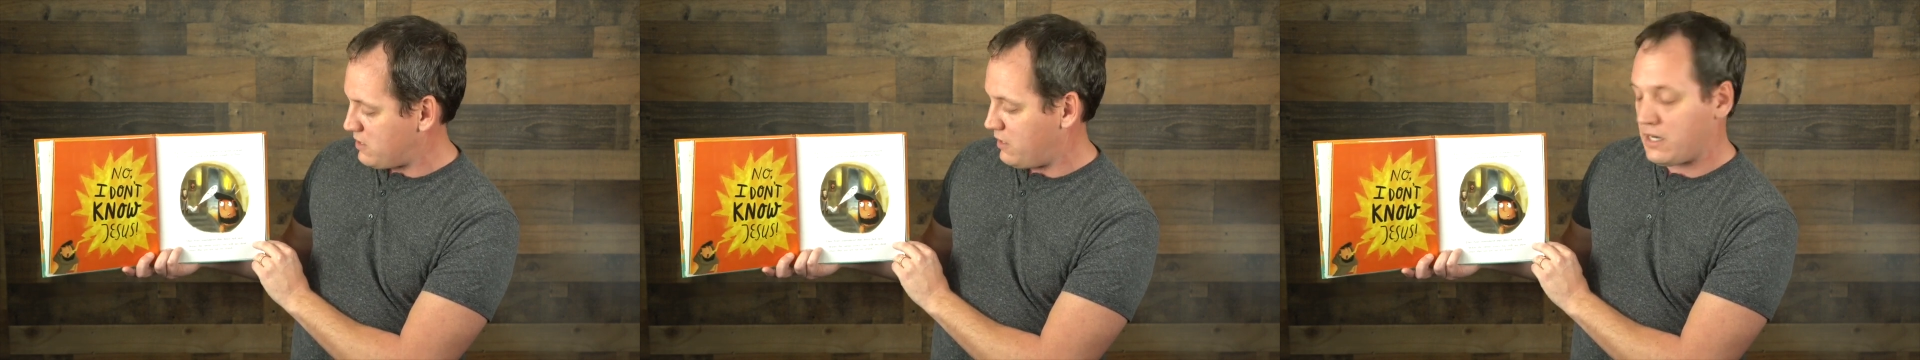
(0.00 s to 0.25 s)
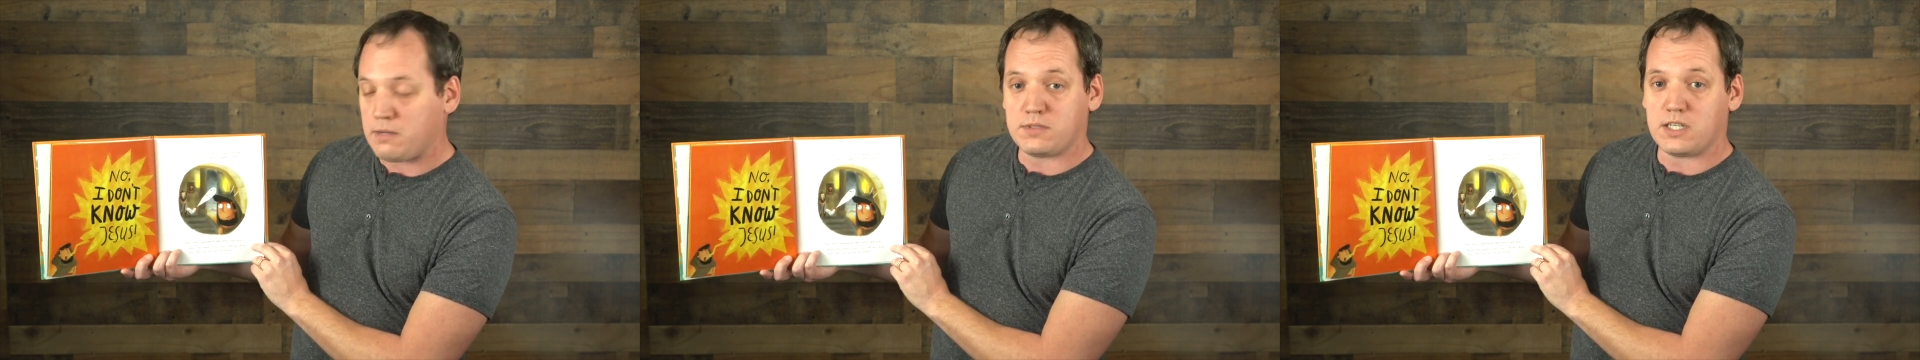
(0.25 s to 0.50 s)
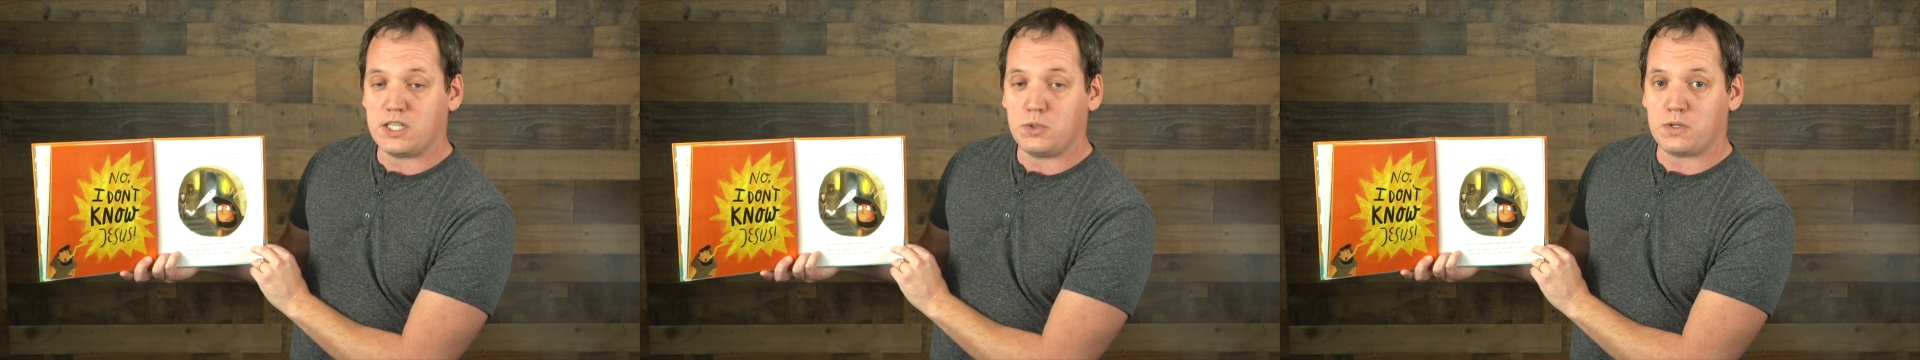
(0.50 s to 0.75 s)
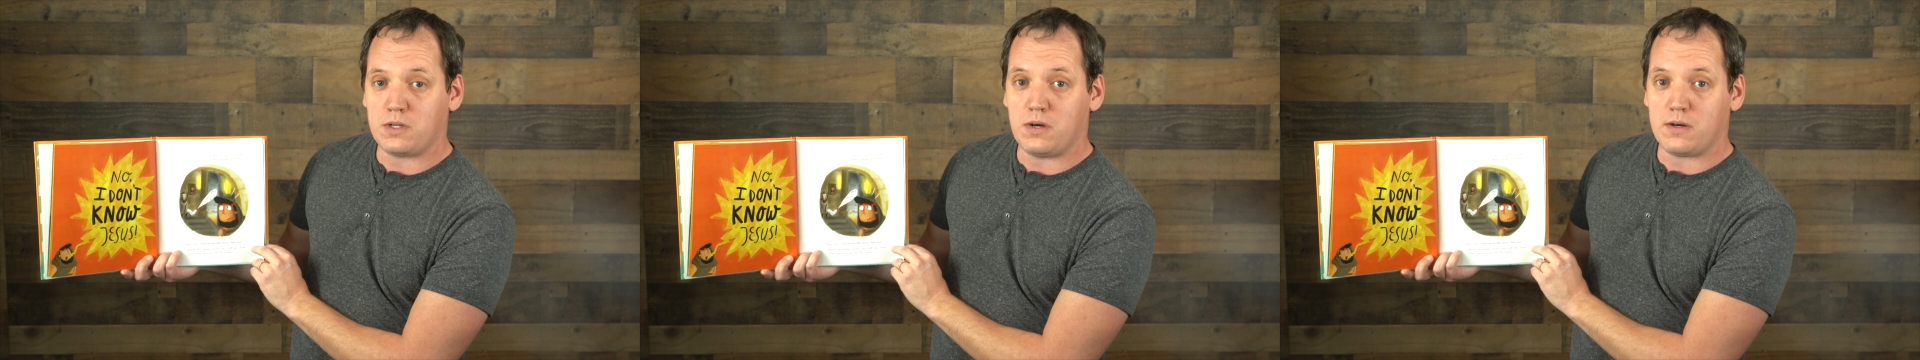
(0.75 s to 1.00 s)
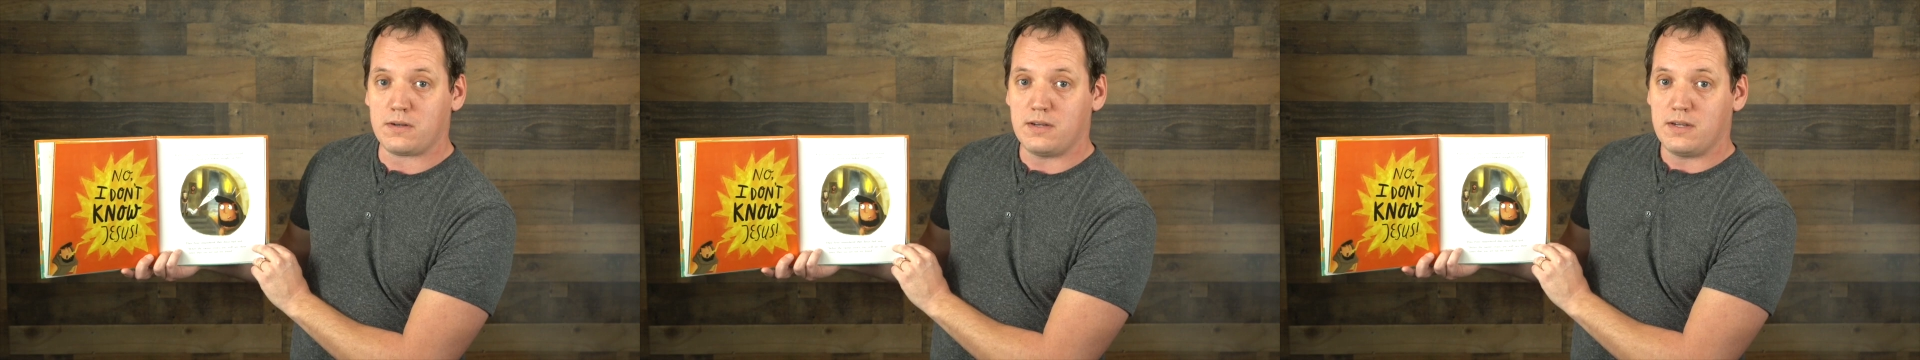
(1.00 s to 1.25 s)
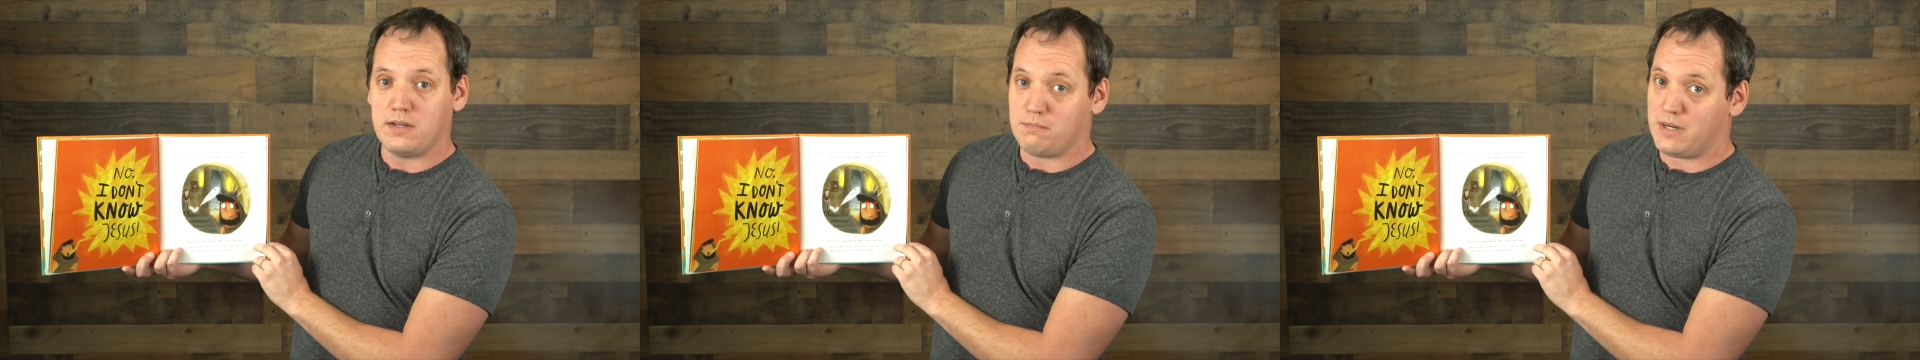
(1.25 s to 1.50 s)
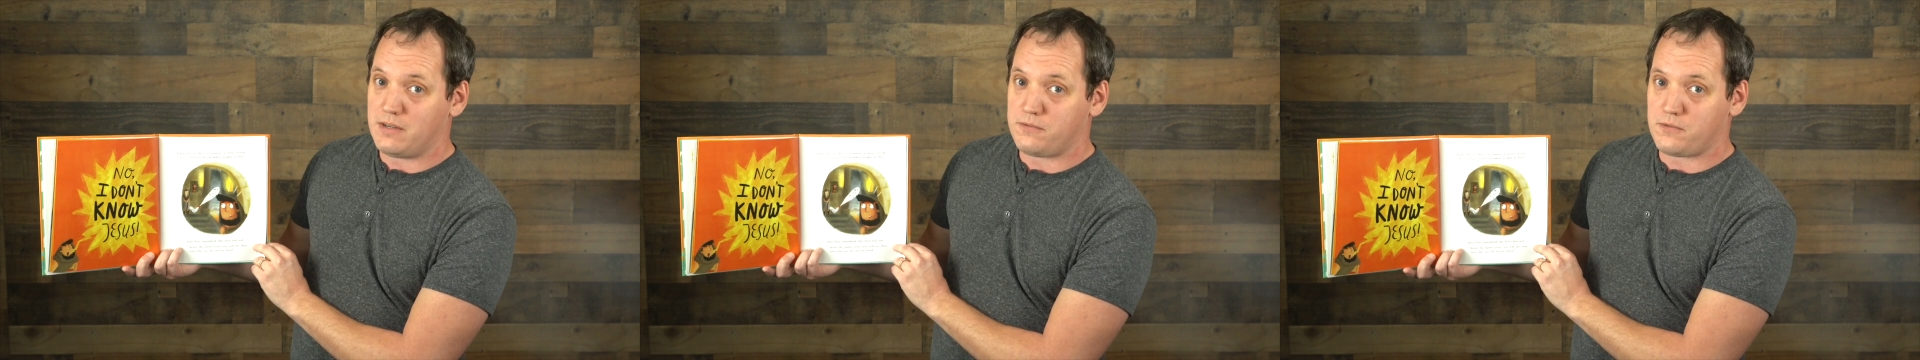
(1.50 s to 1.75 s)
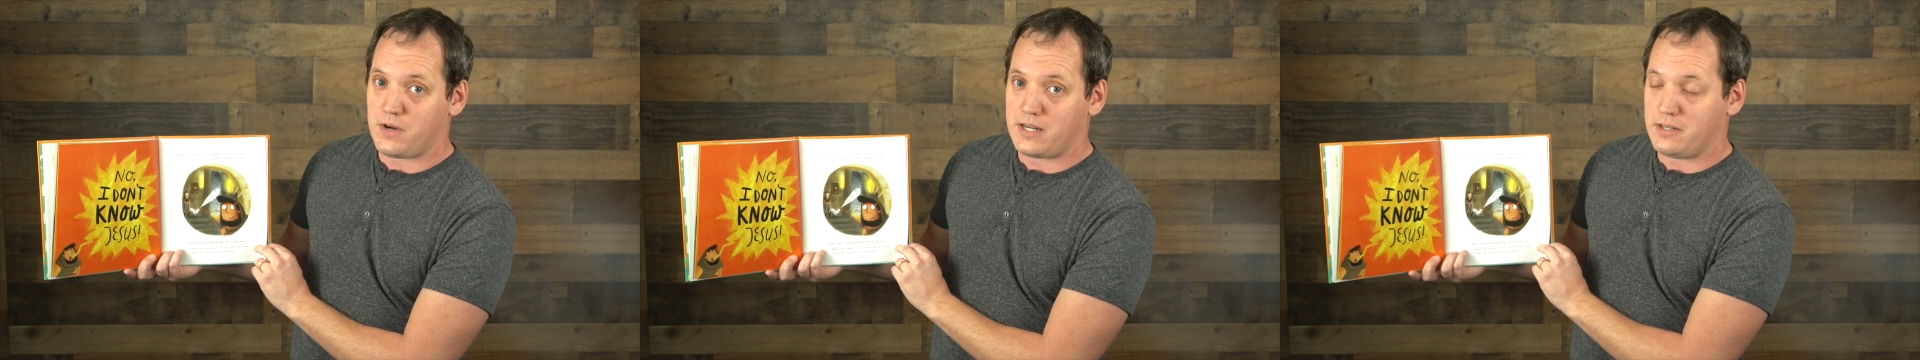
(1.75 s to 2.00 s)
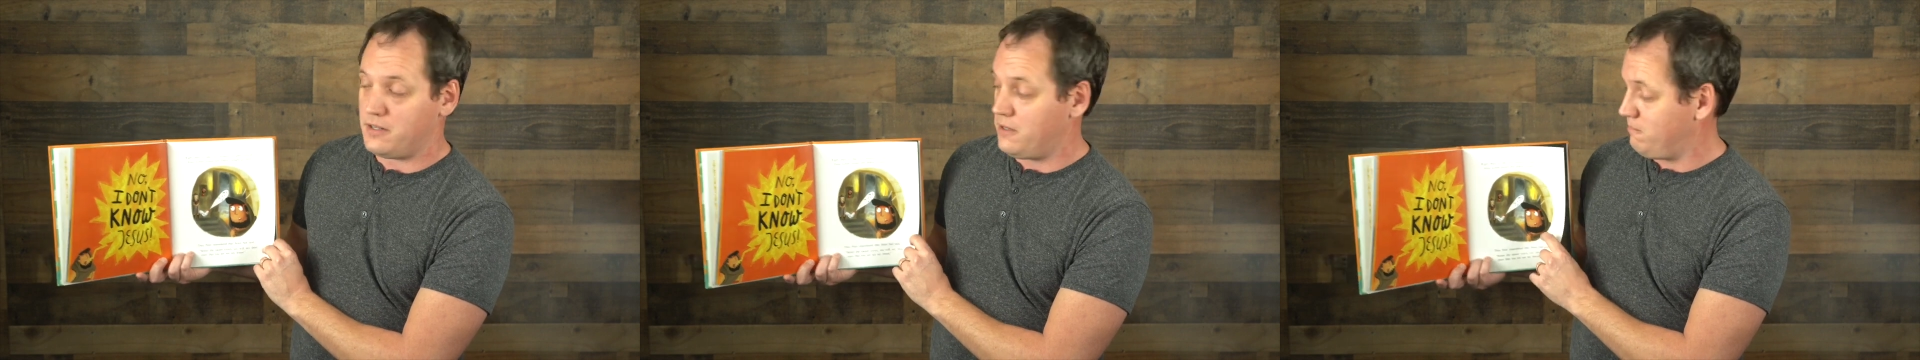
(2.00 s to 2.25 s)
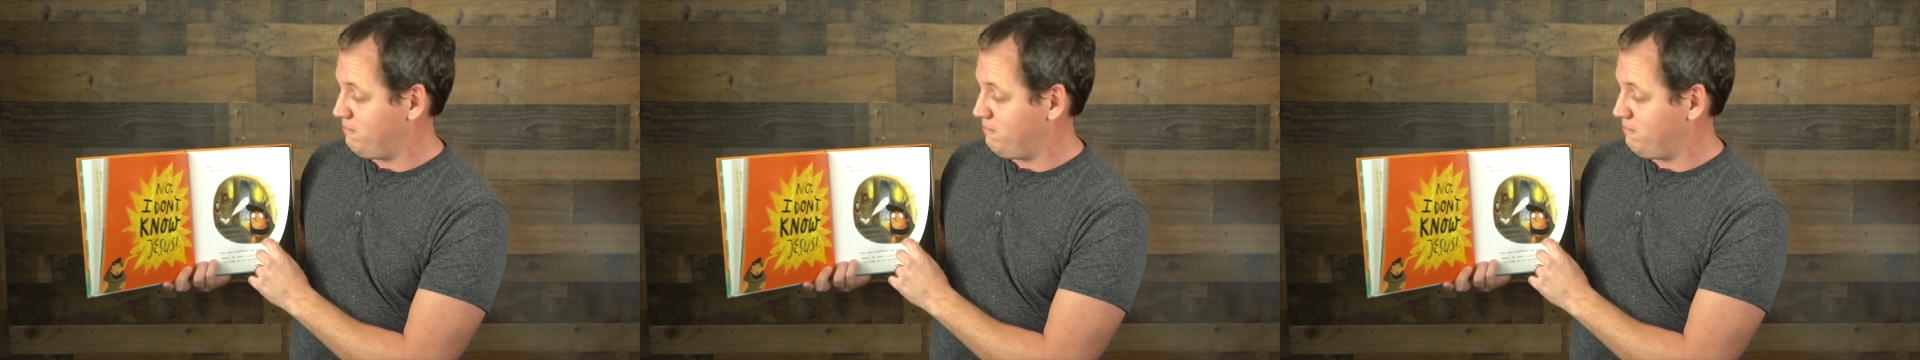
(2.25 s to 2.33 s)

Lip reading: times that you are not my friend.